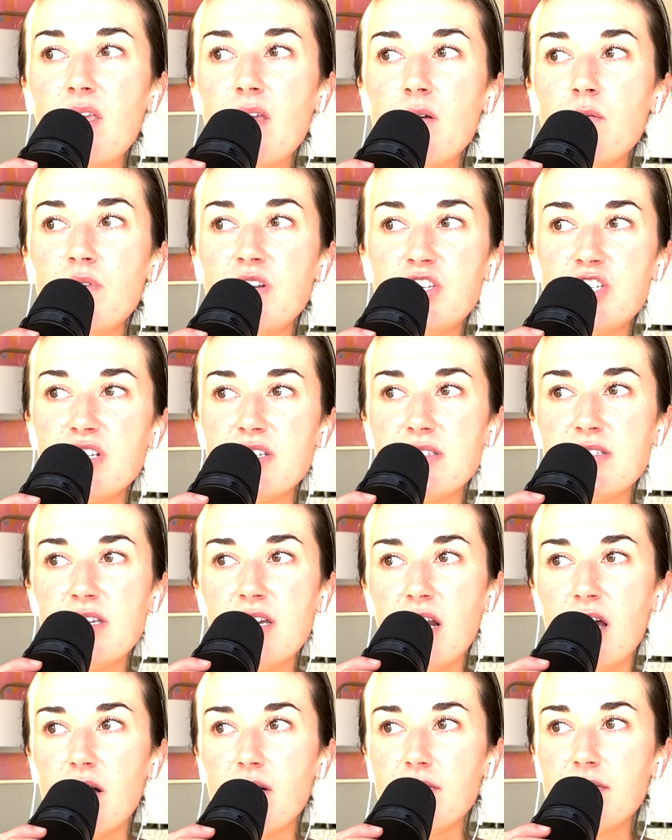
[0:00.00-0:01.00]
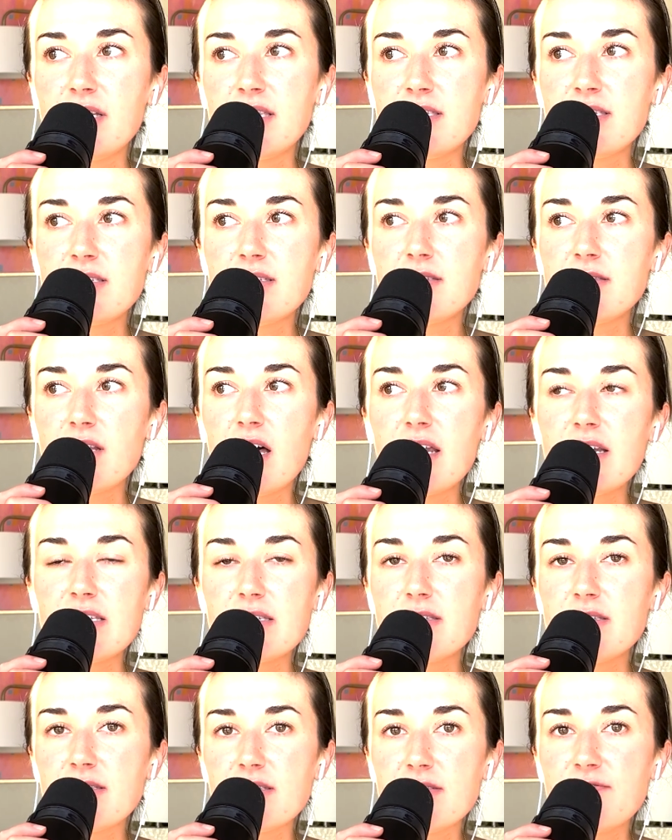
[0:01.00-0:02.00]
which is, it's not
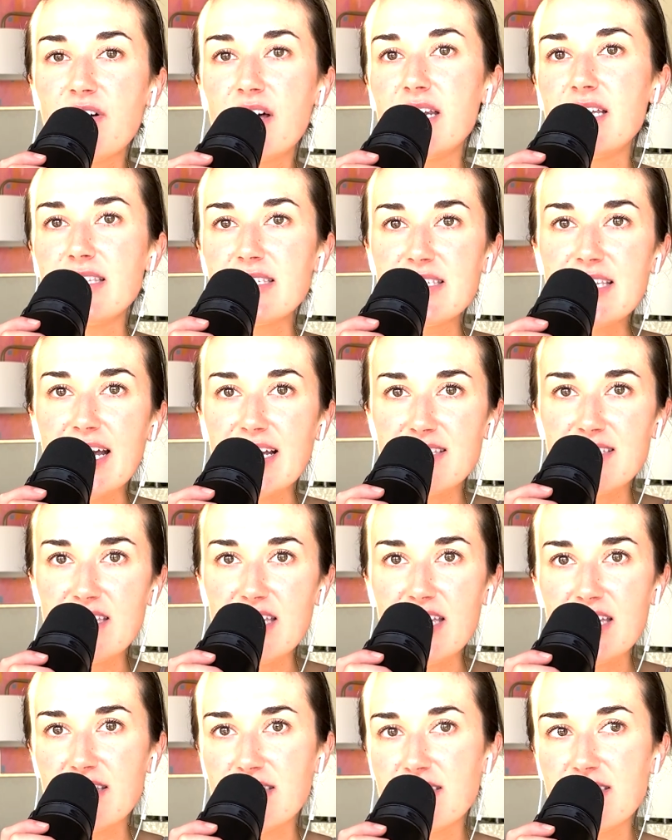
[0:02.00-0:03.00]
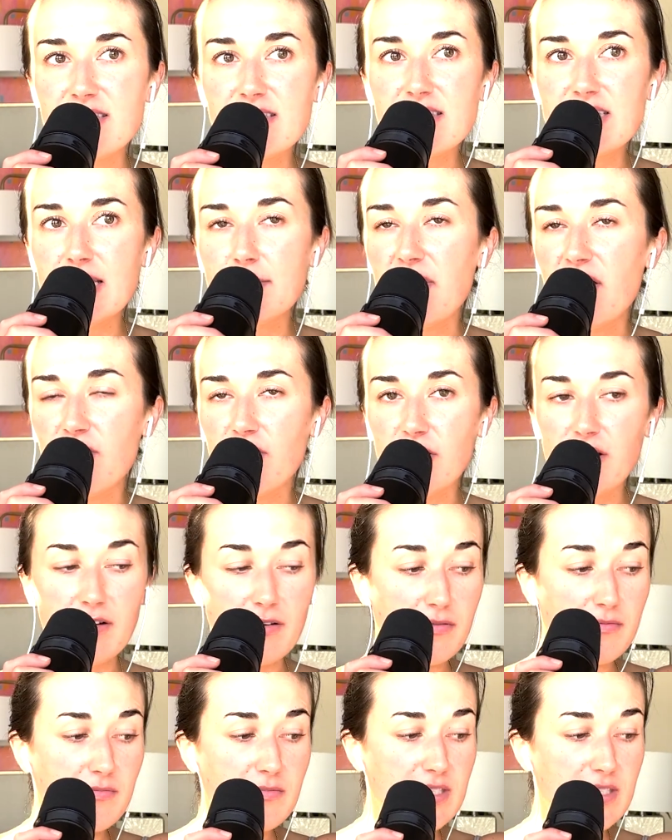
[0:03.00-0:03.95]
as fun and sexy as some other